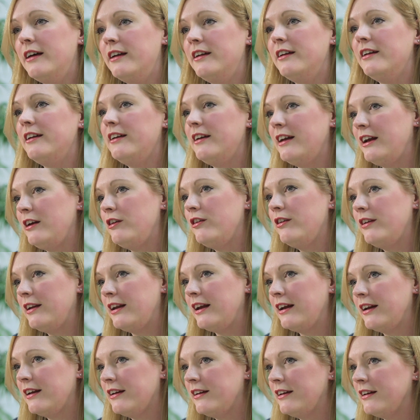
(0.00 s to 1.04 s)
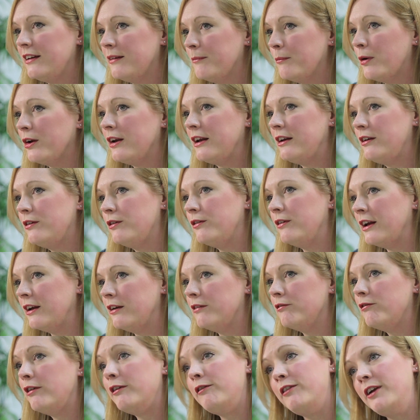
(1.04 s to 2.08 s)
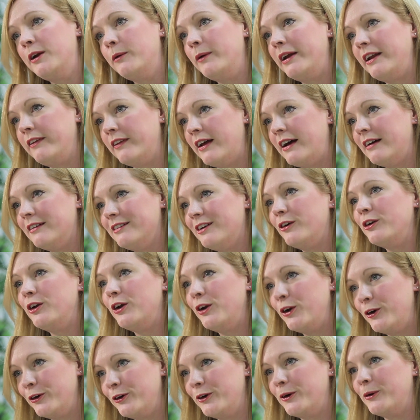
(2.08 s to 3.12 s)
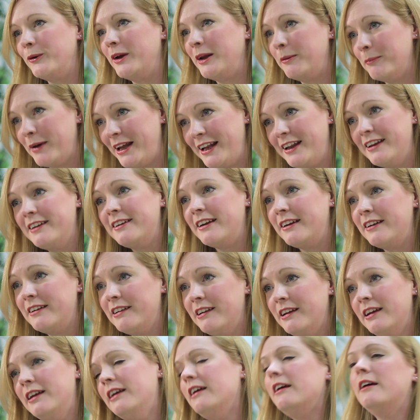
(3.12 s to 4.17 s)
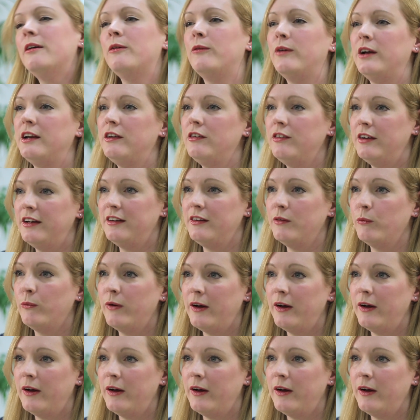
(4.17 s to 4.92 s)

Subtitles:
And stage 6 is monitoring and reviewing that on an ongoing basis, which is